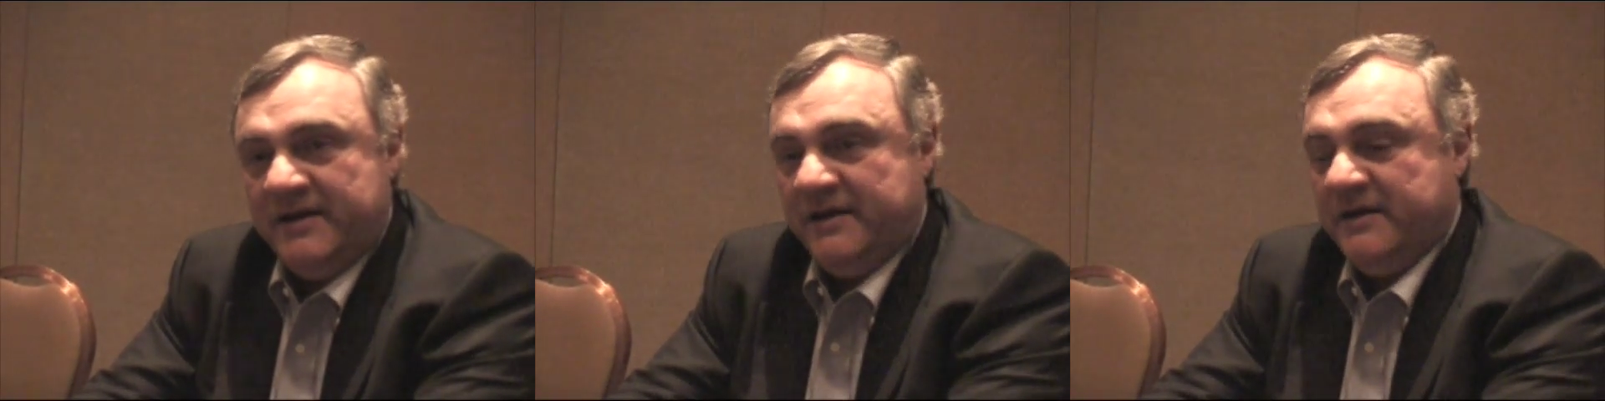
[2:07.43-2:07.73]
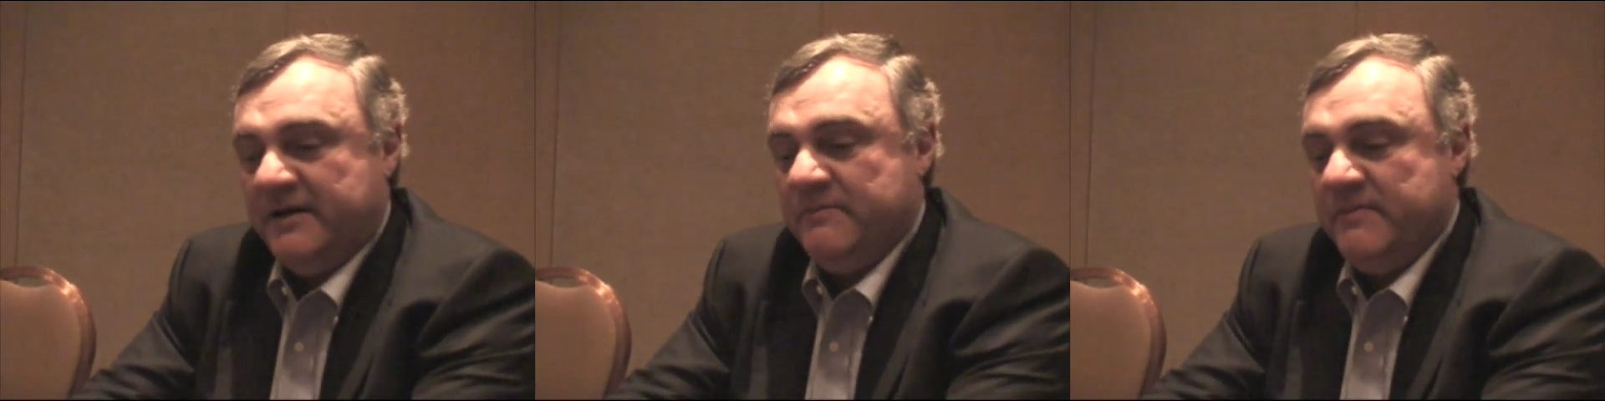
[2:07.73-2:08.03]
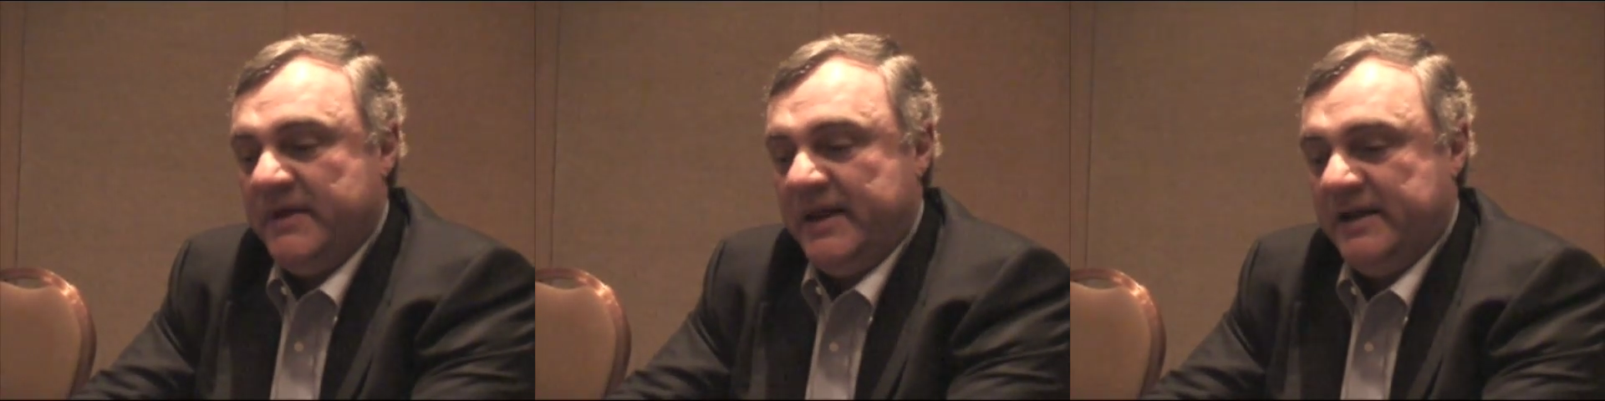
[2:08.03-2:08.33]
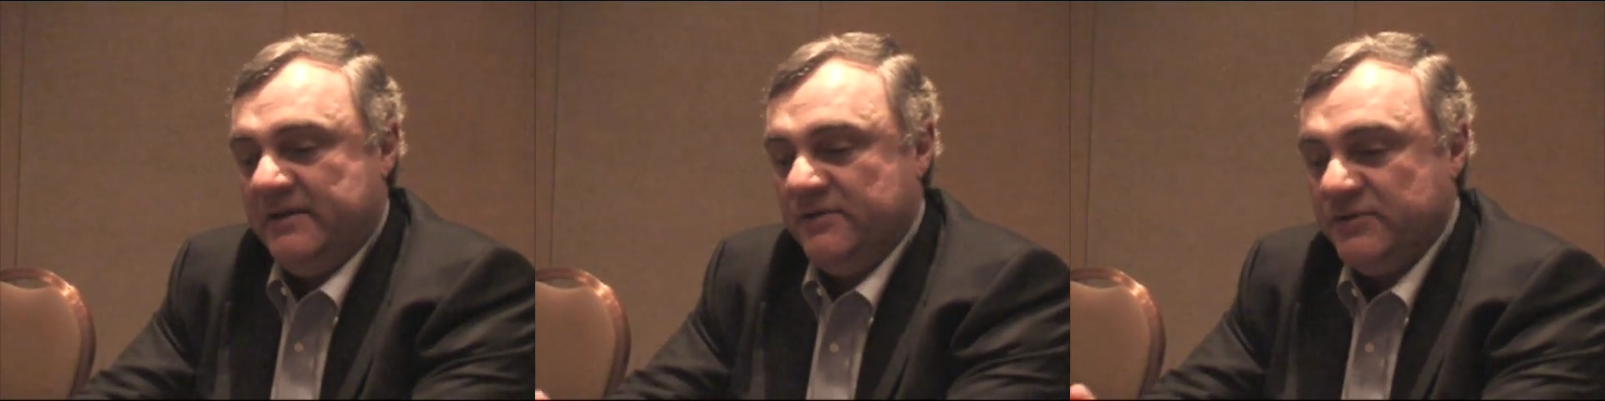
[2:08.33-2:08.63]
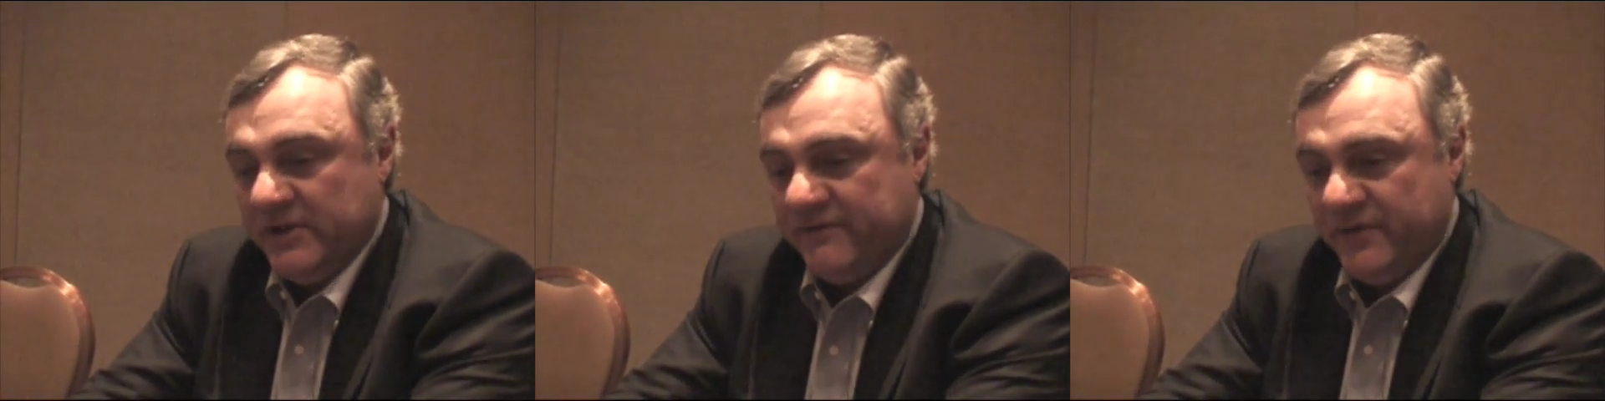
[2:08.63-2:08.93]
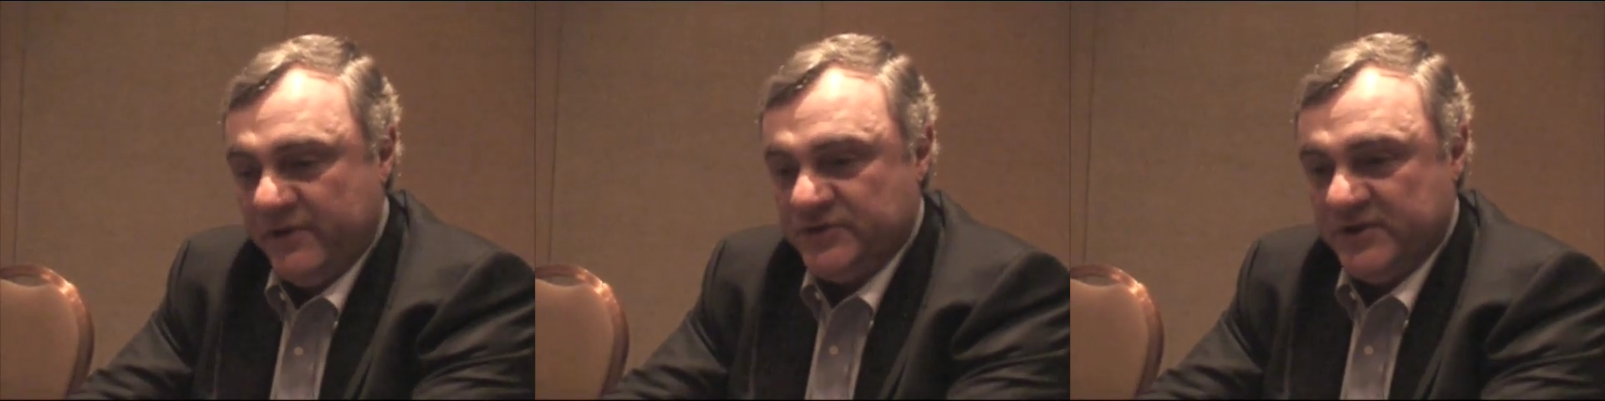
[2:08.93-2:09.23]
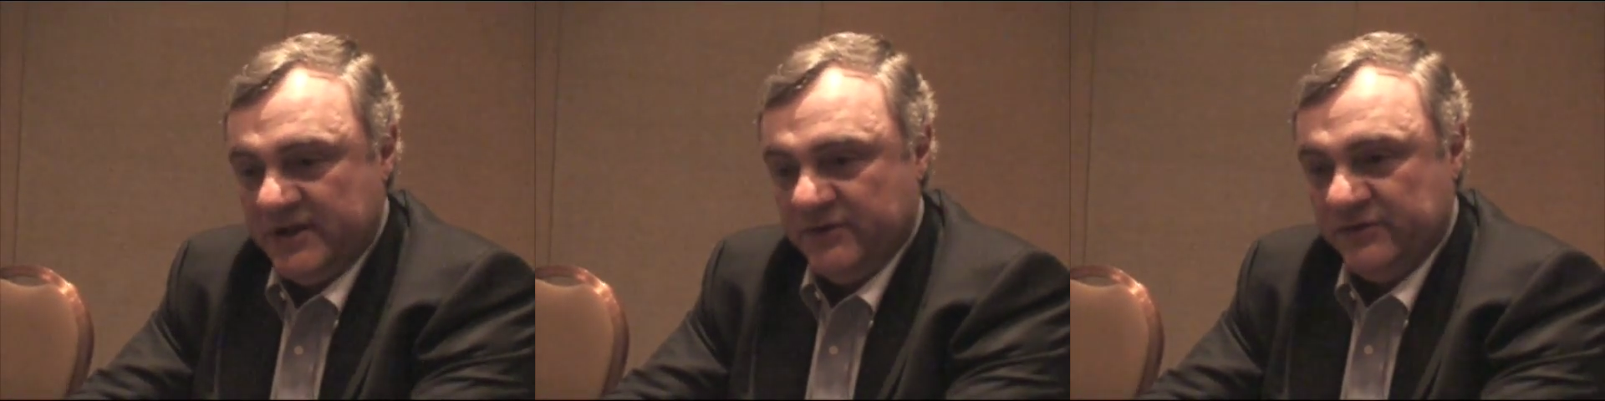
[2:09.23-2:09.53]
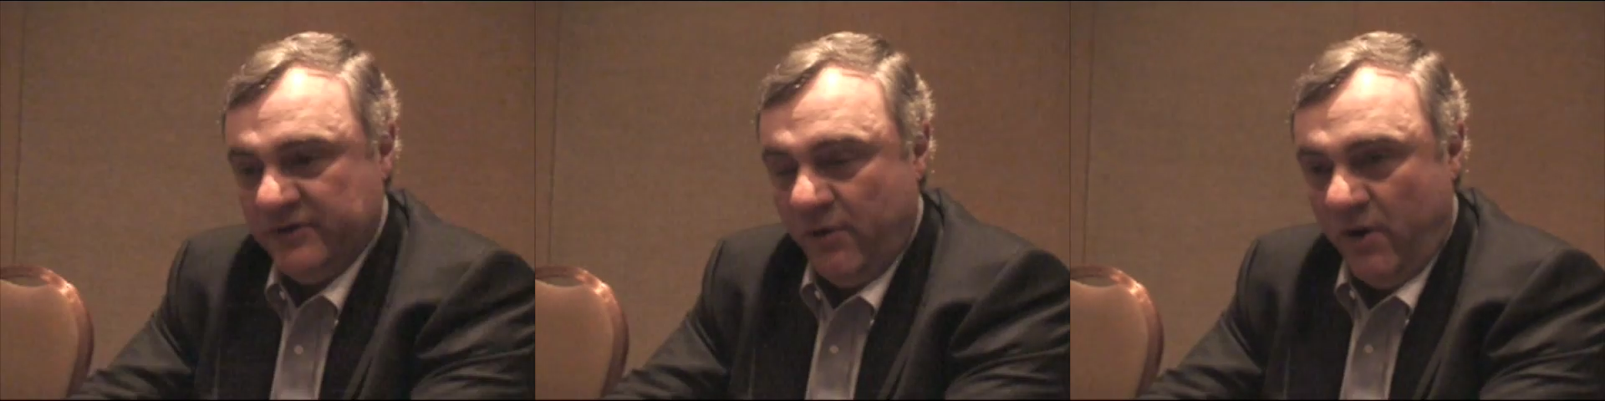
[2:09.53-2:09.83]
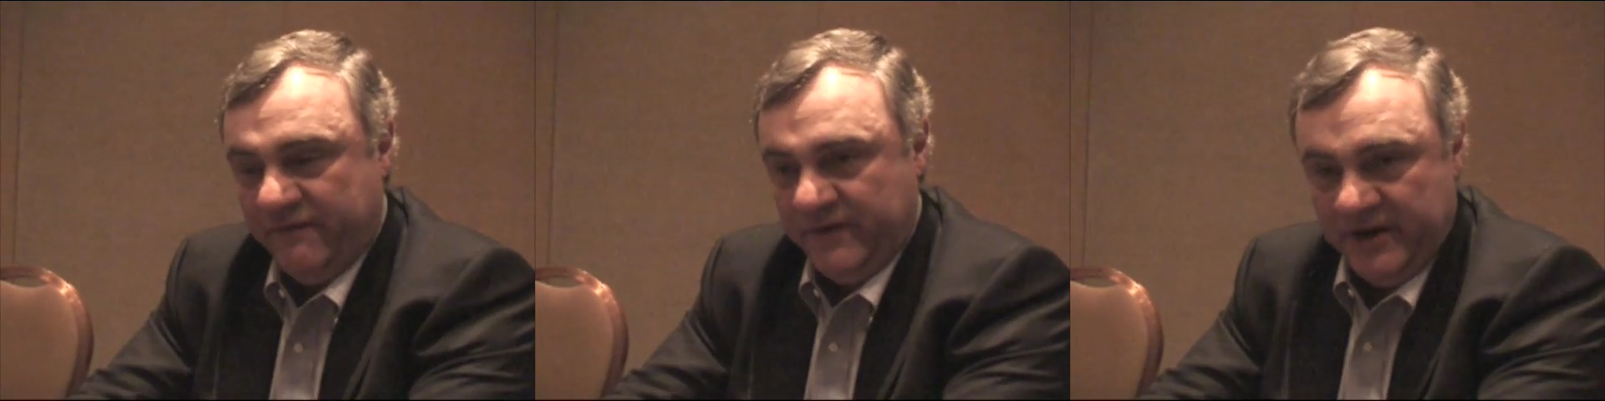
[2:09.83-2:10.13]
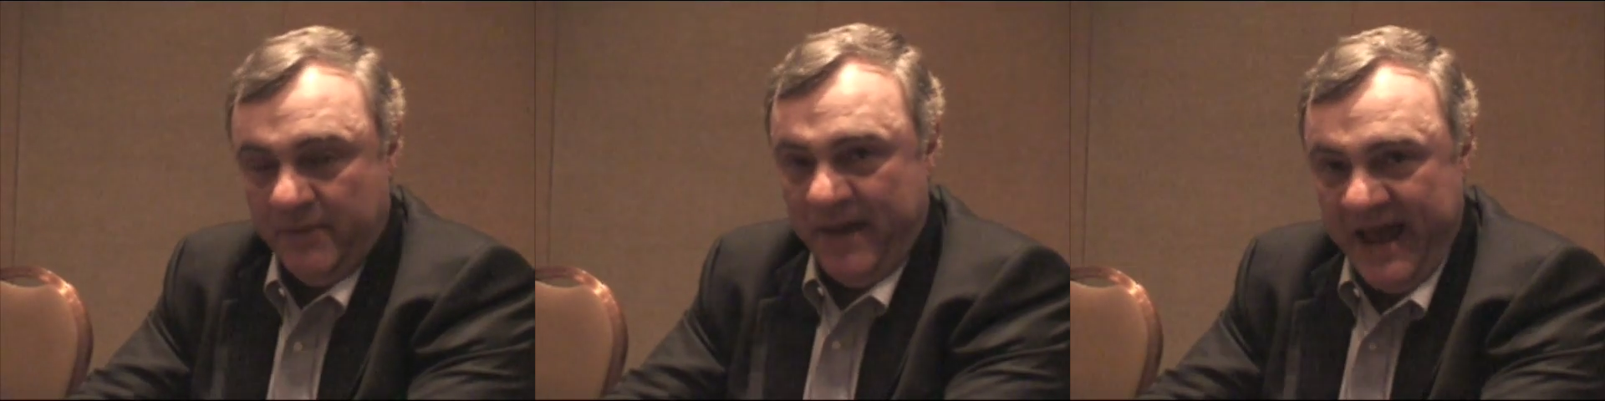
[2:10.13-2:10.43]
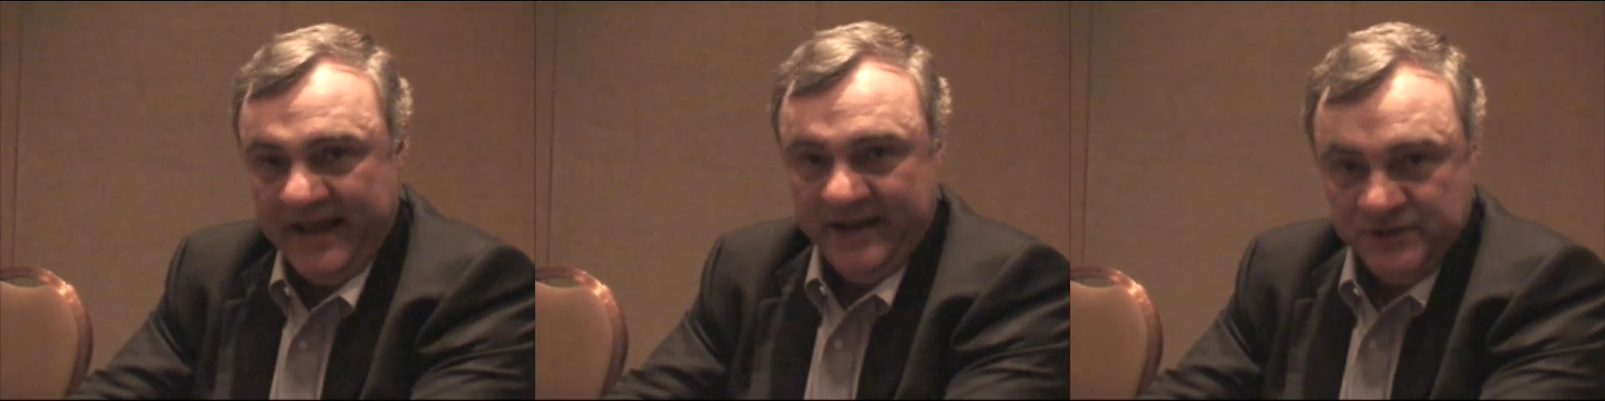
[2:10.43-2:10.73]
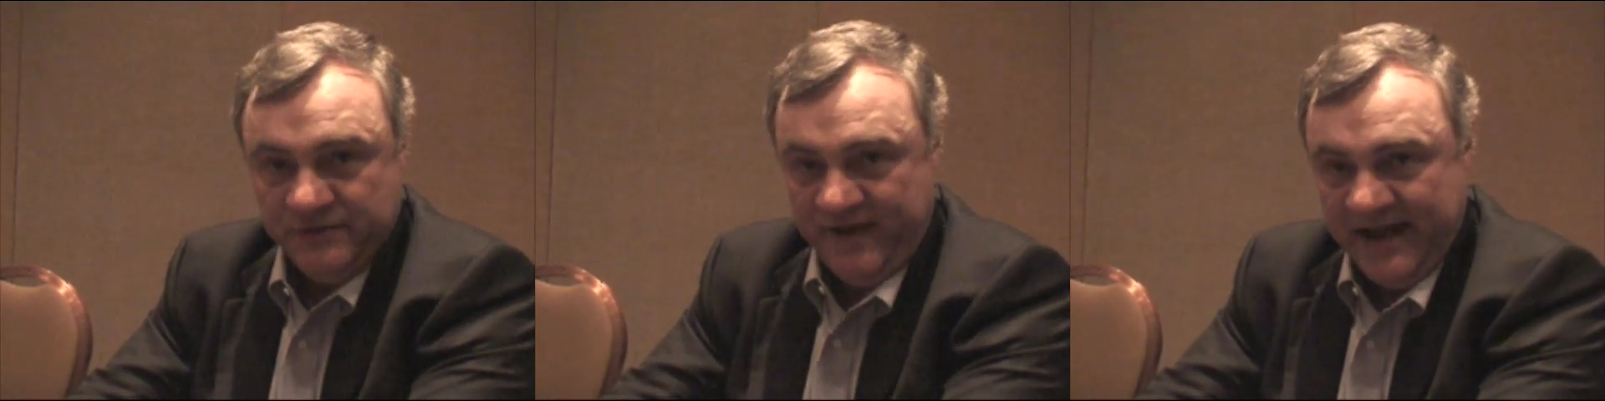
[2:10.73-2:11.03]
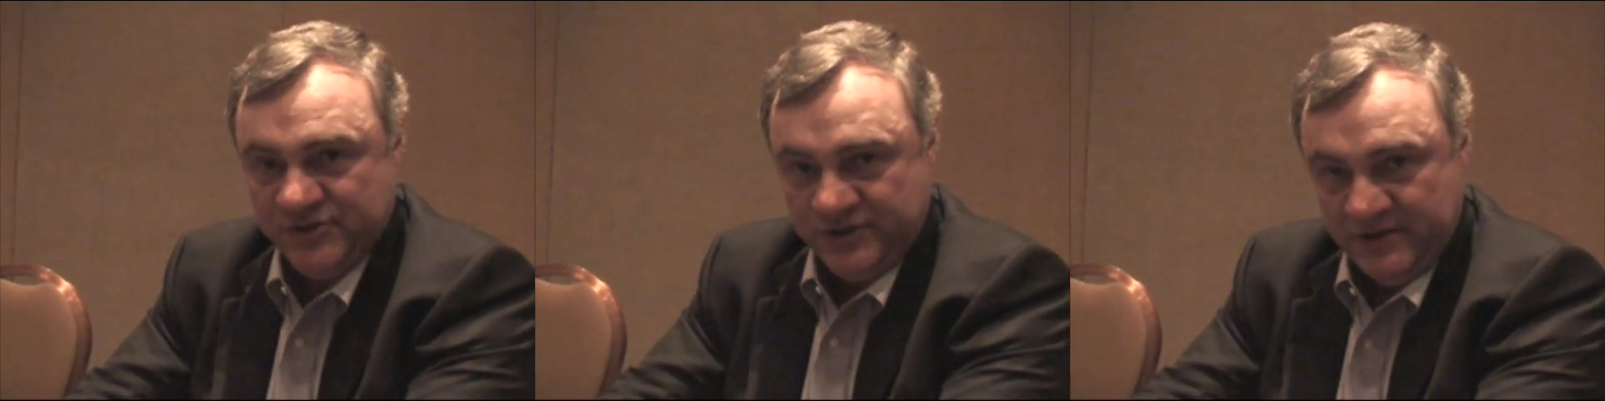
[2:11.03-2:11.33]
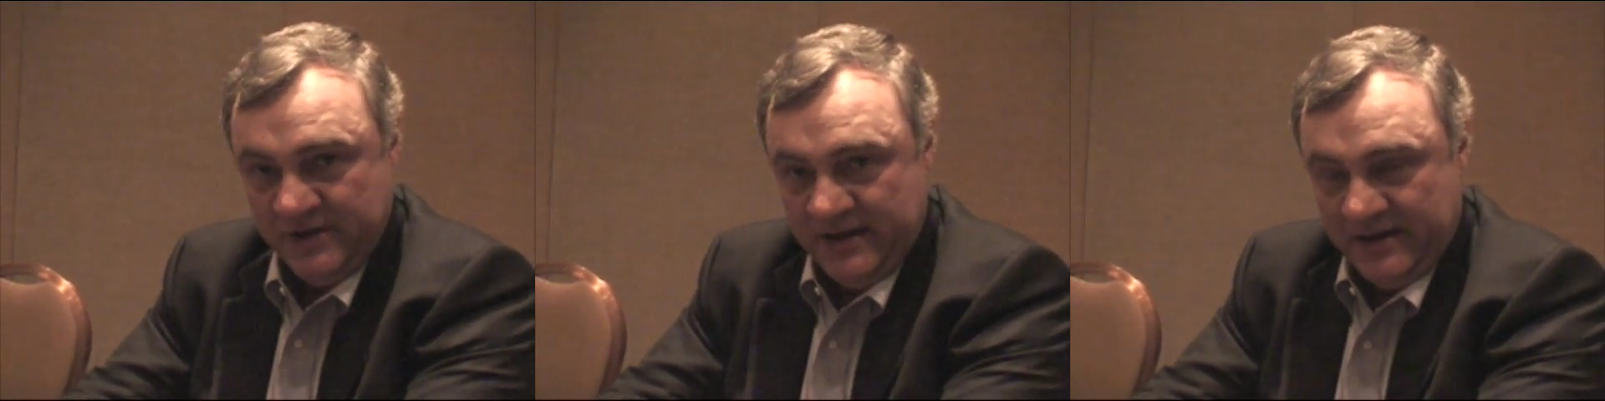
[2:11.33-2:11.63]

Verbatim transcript: um, and you deliver those things you know, often in a packaged fashion,